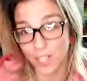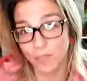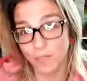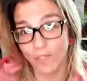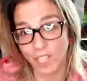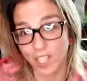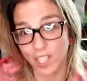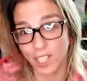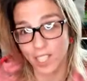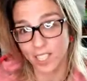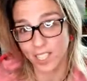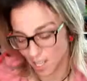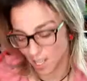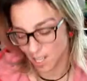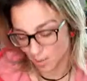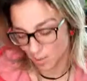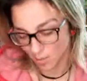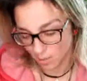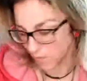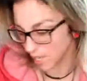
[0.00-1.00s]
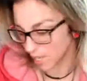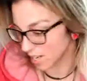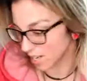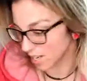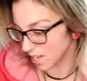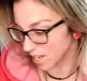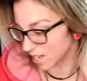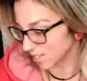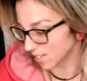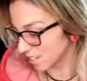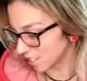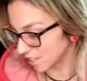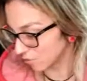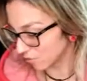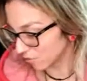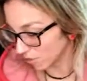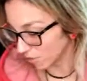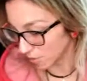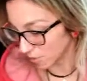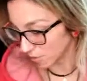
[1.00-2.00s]
really help, to be honest, if
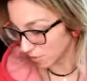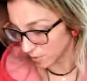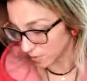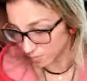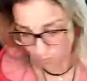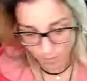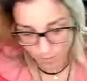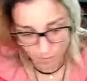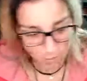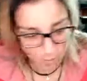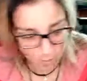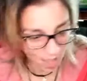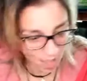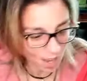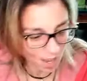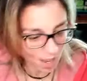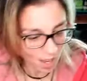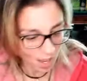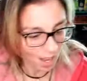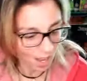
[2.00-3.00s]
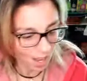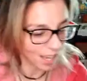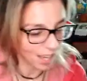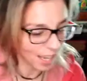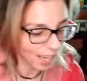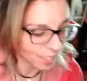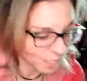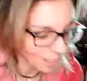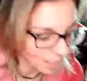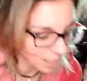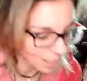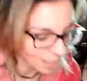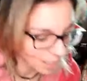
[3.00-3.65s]
I had a lot